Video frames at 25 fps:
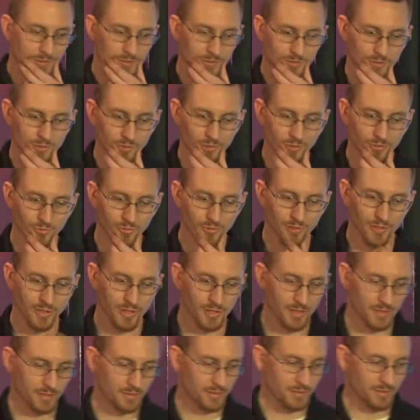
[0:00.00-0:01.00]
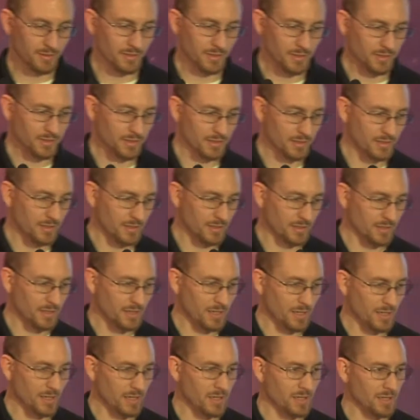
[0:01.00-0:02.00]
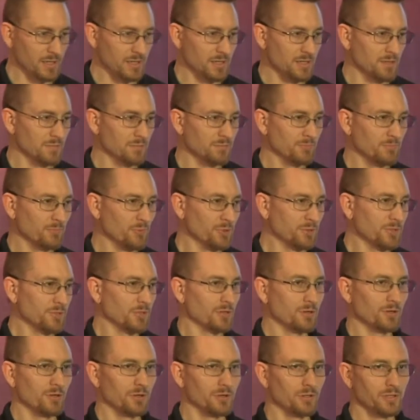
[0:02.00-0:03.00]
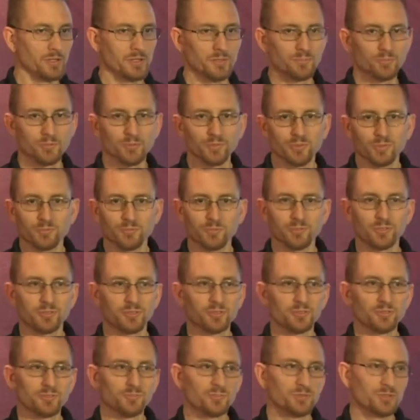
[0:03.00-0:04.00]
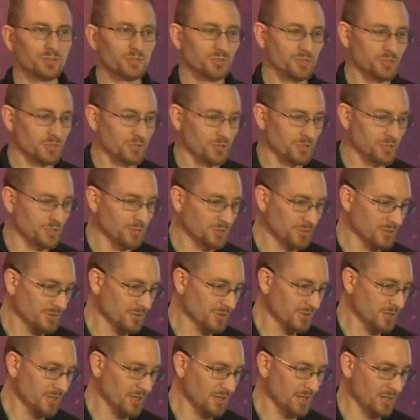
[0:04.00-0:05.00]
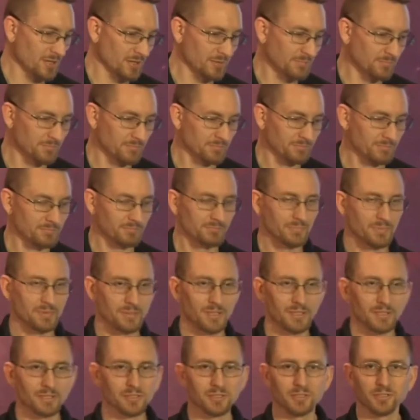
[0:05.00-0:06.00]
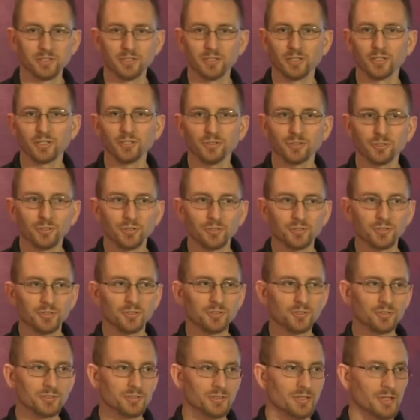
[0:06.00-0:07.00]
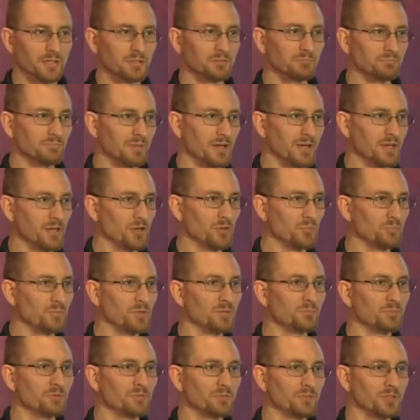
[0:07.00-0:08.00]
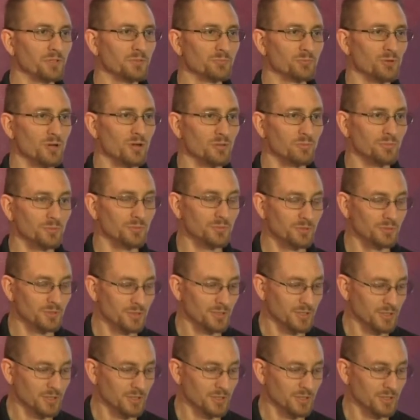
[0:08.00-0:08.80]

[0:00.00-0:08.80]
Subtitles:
So I am what they call a principal systems engineer. I like to say consultant. I help people fix problems.